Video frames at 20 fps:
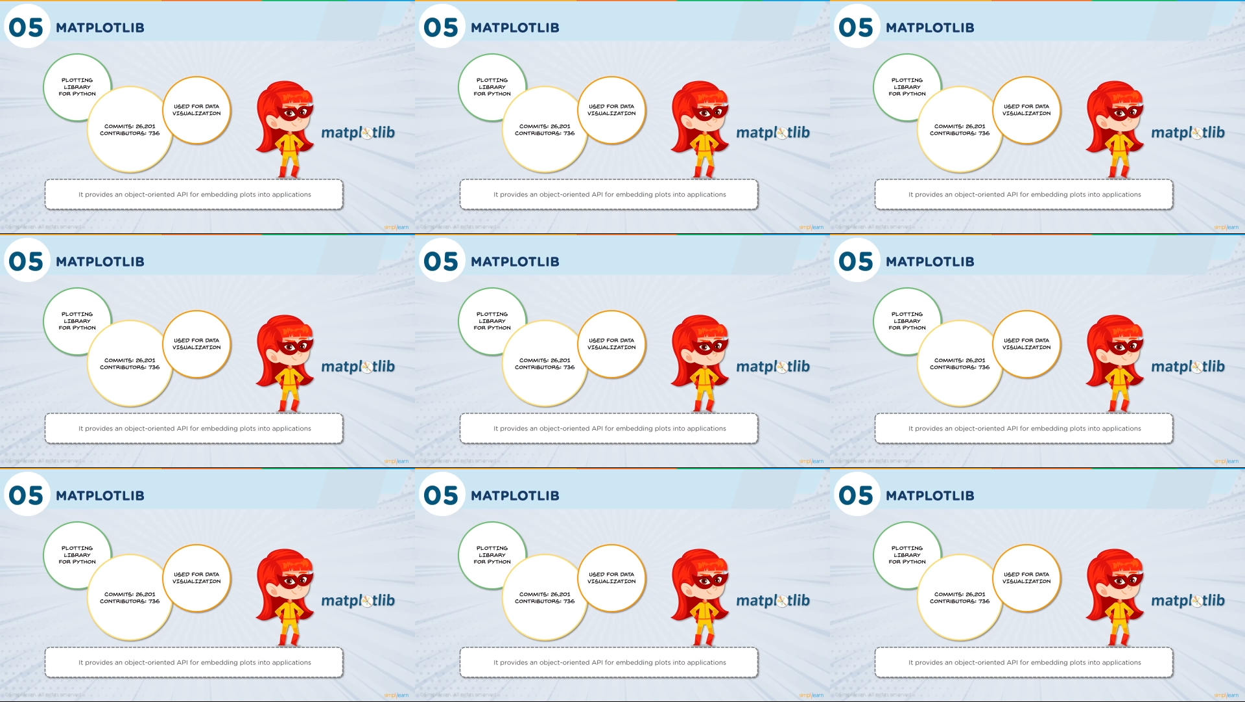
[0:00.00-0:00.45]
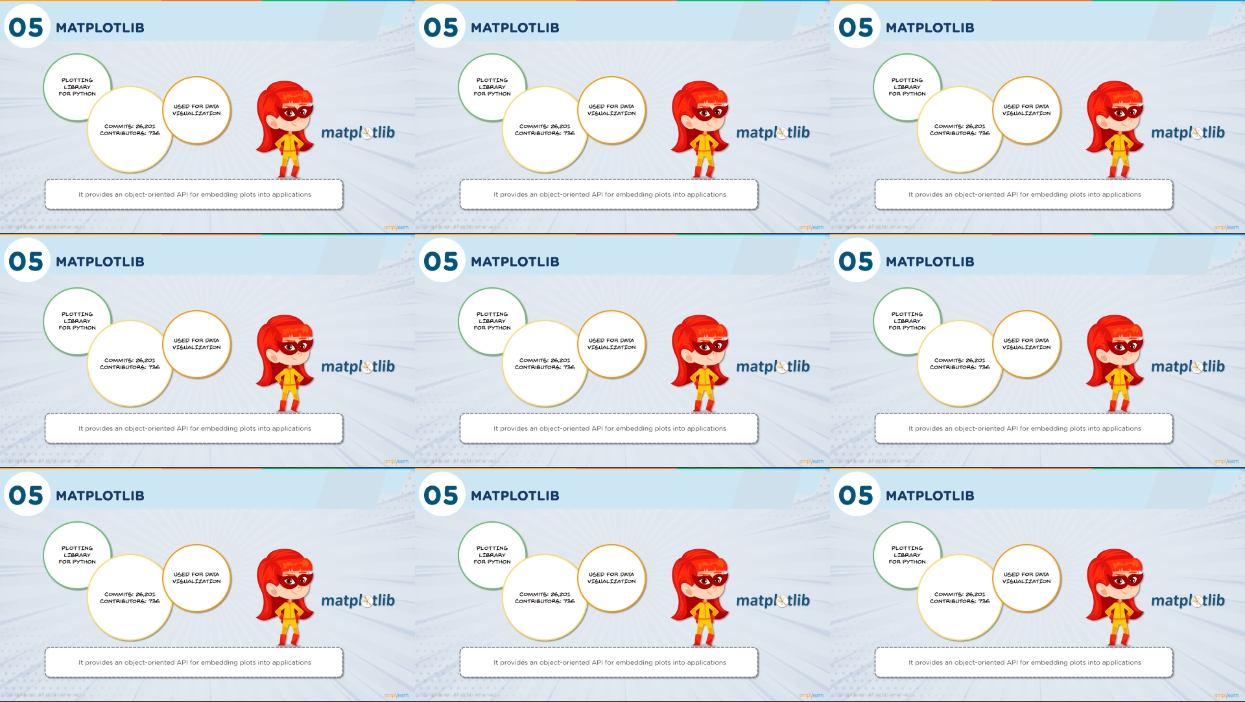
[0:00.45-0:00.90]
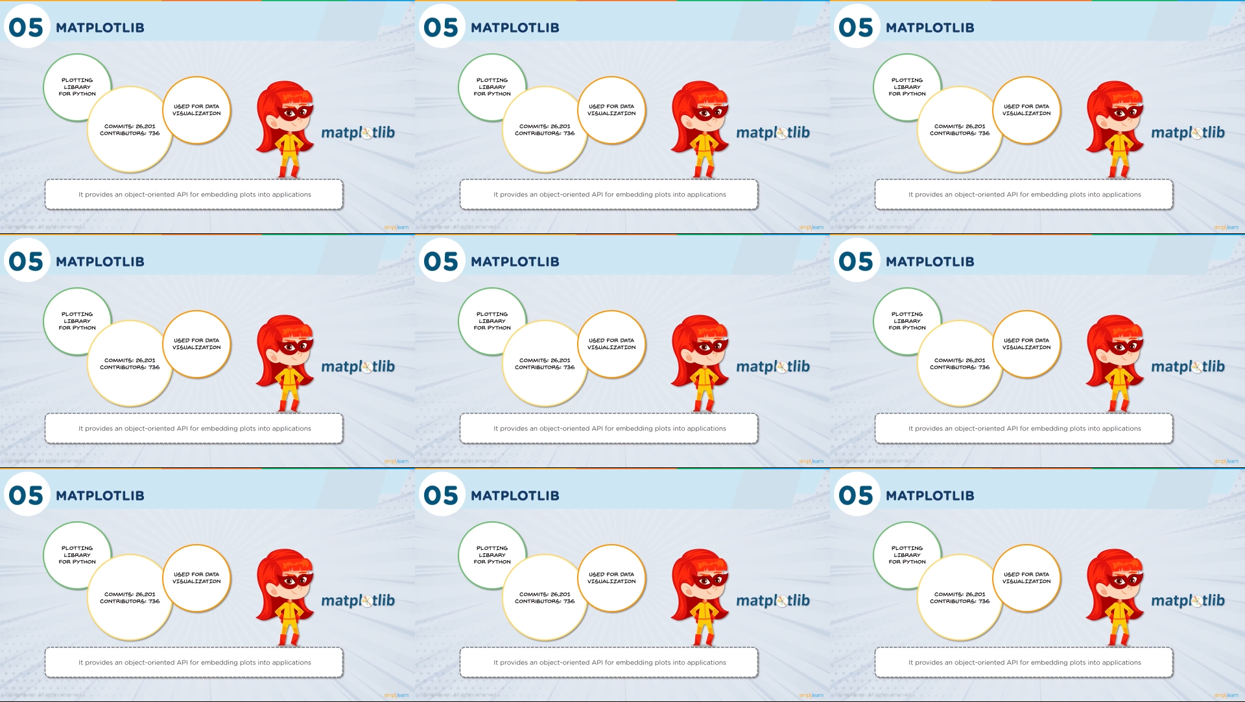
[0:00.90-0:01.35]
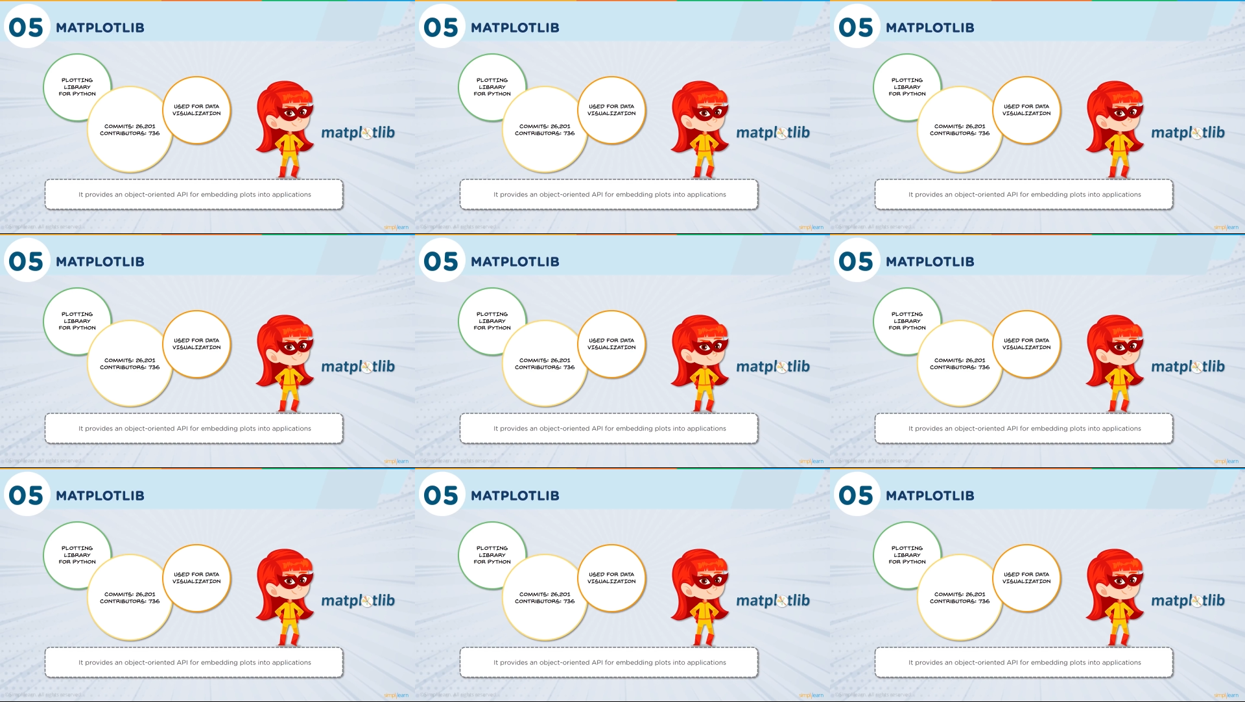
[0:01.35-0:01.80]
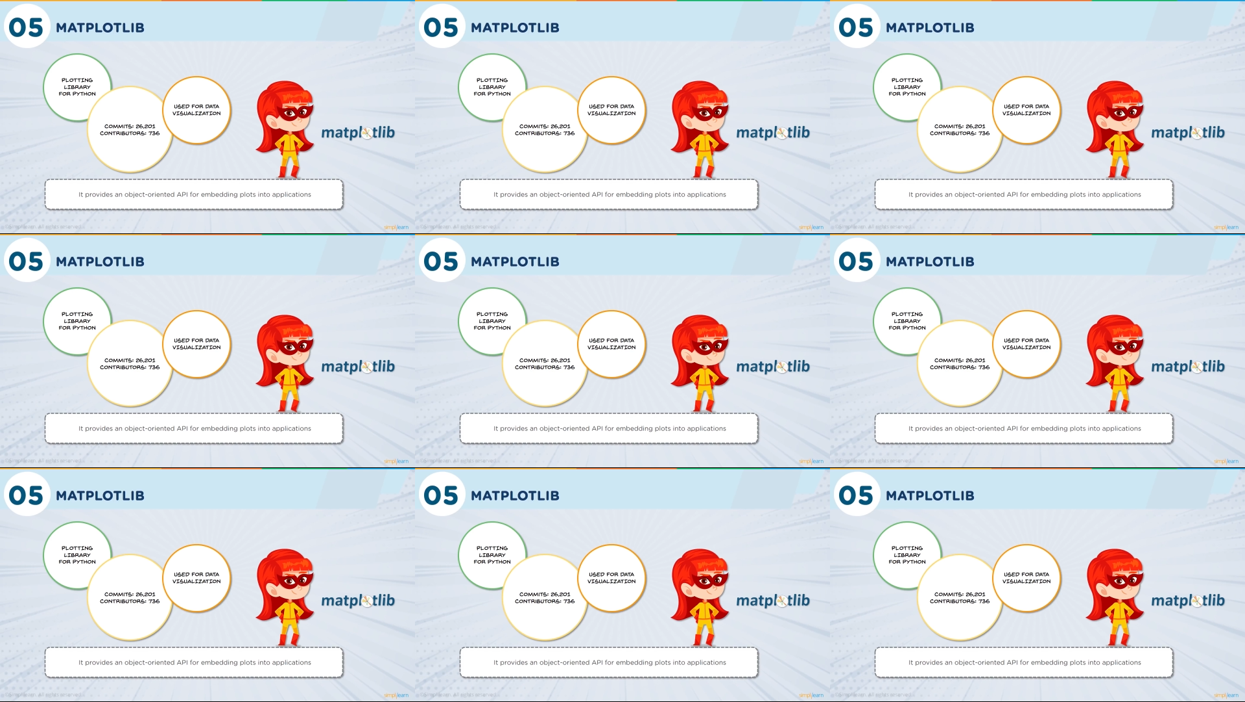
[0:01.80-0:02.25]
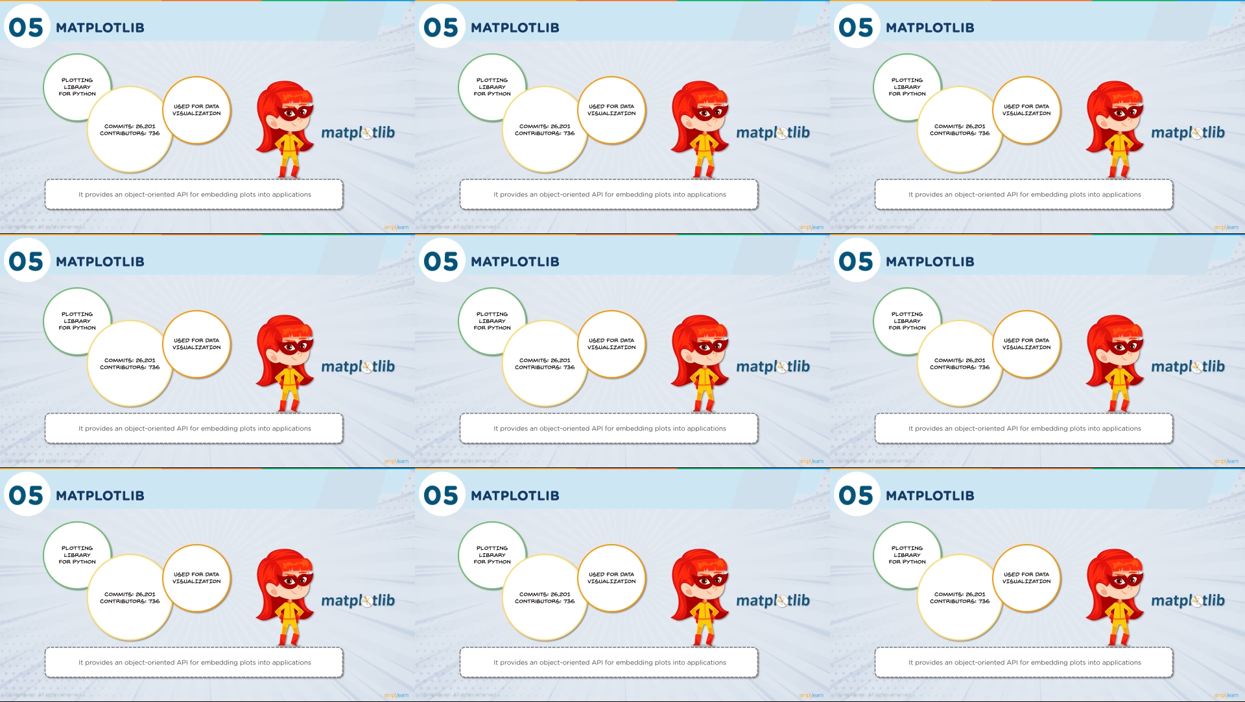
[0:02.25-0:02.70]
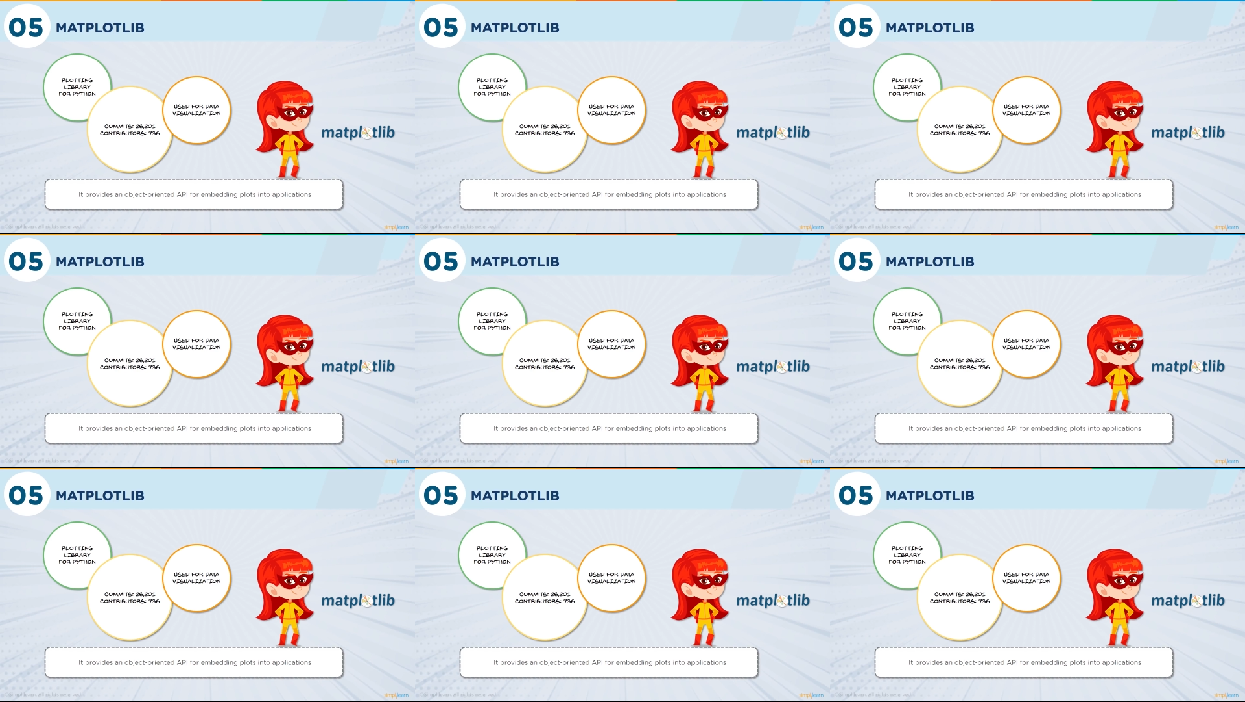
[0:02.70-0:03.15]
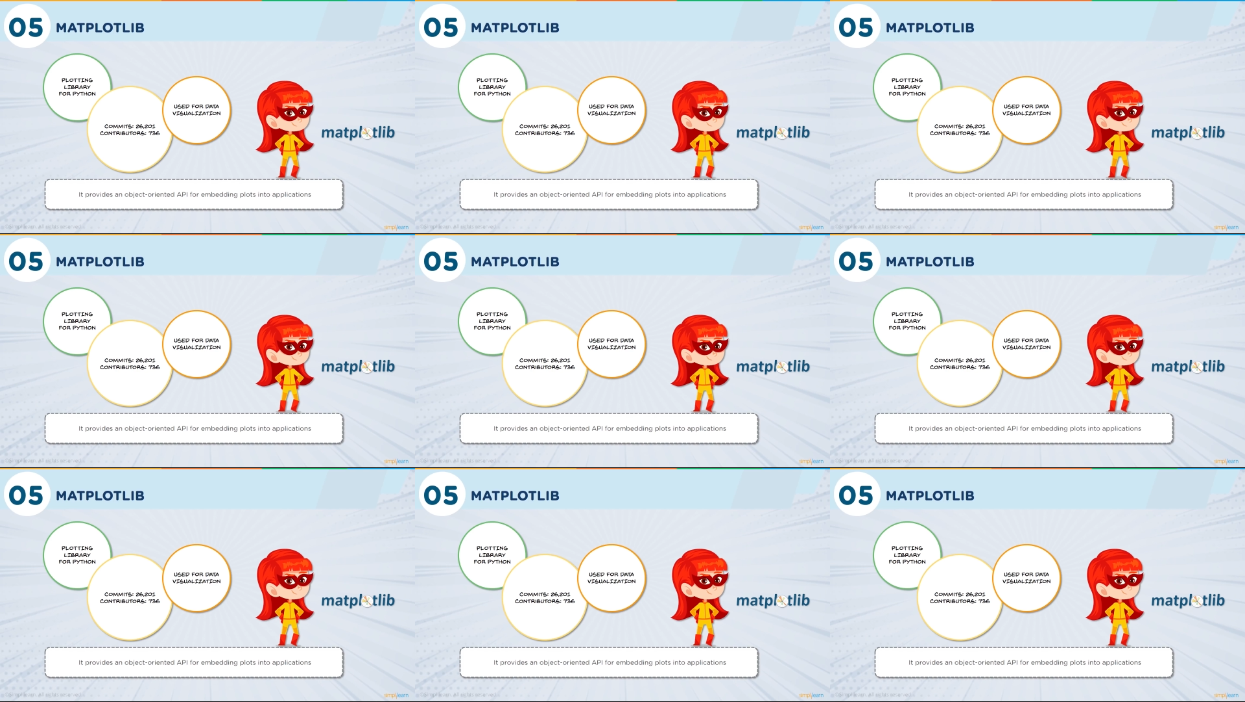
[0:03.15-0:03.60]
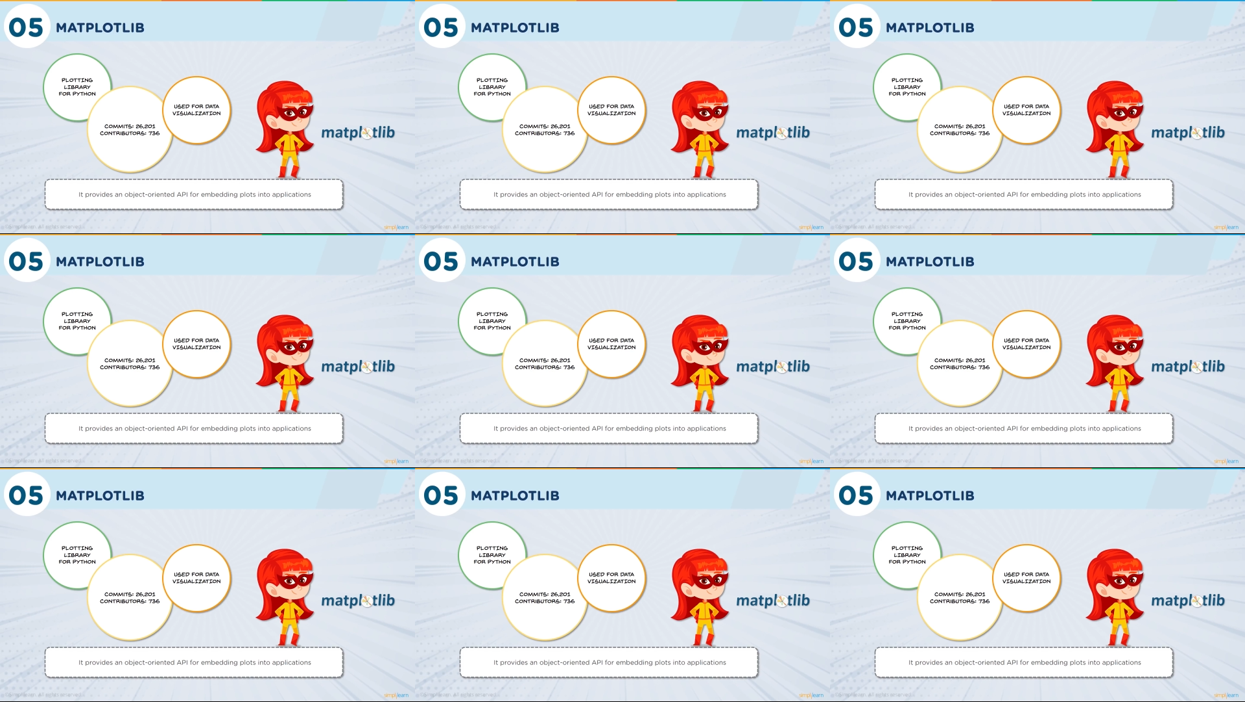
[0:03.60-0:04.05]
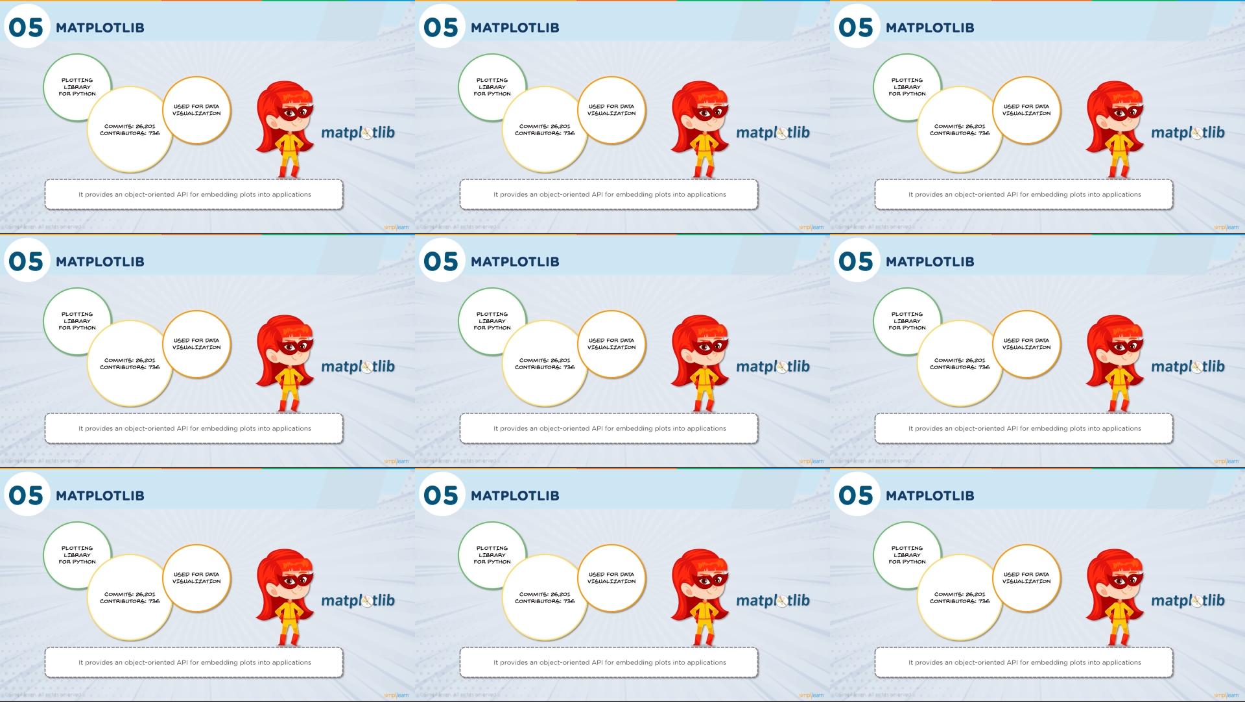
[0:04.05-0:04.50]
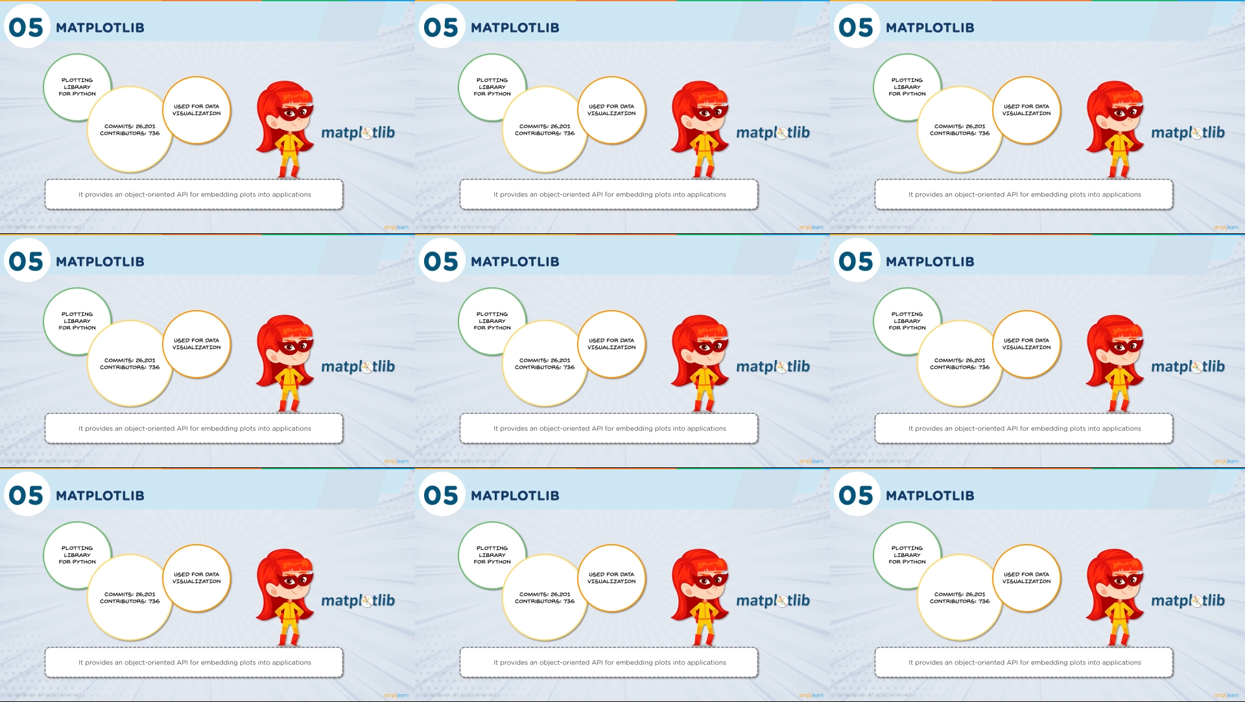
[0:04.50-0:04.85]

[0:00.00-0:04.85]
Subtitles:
(no speaker visible)